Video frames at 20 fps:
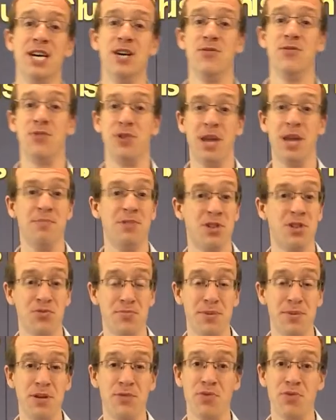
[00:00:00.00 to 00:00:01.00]
for them to
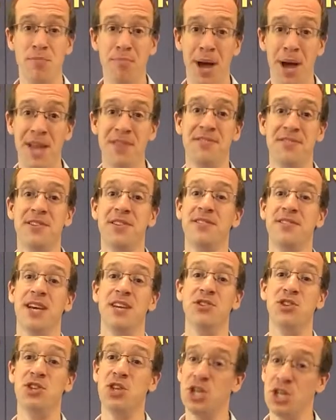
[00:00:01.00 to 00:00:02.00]
be repentant
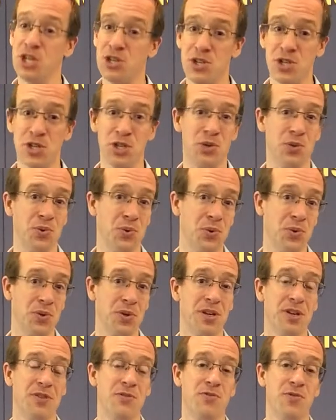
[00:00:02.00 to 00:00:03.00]
and turn to the Lord
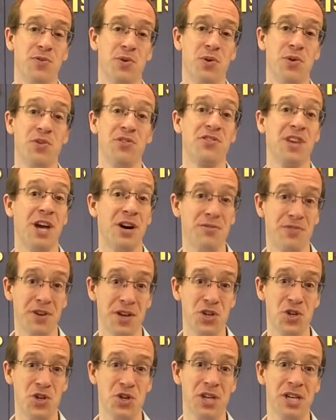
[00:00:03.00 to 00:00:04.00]
for
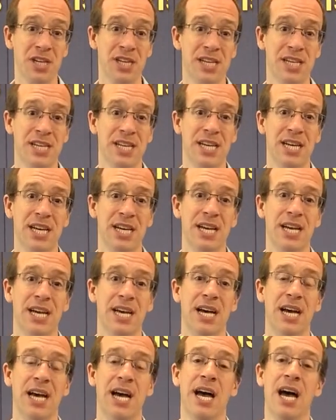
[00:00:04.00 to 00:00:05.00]
salvation.
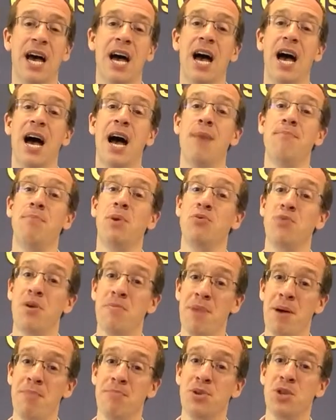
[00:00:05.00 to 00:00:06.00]
But
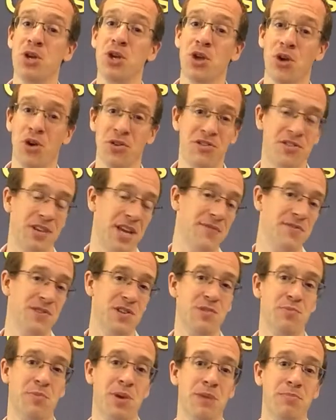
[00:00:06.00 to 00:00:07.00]
remember that God saves
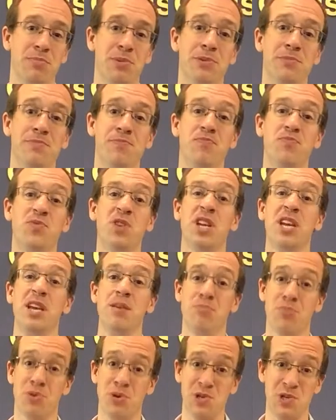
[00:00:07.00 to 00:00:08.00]
his people, that he
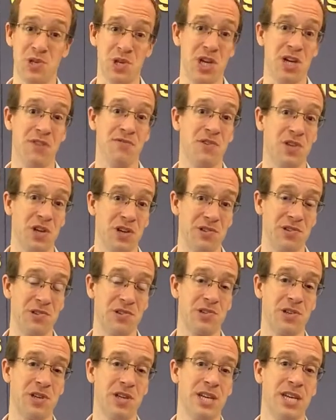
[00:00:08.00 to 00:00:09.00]
preserves
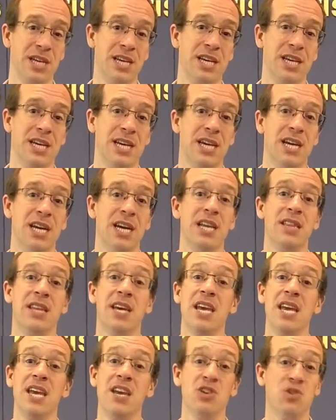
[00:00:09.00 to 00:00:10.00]
us,
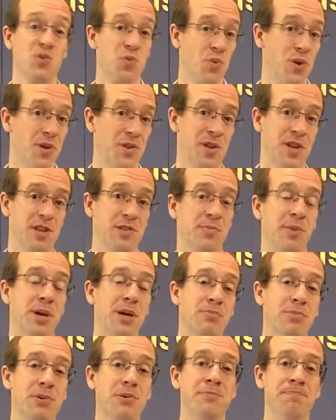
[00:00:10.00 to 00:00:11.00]
that he is with his
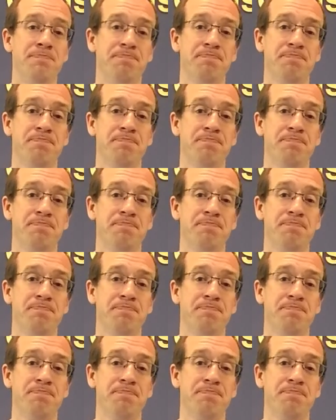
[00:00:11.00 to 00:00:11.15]
people.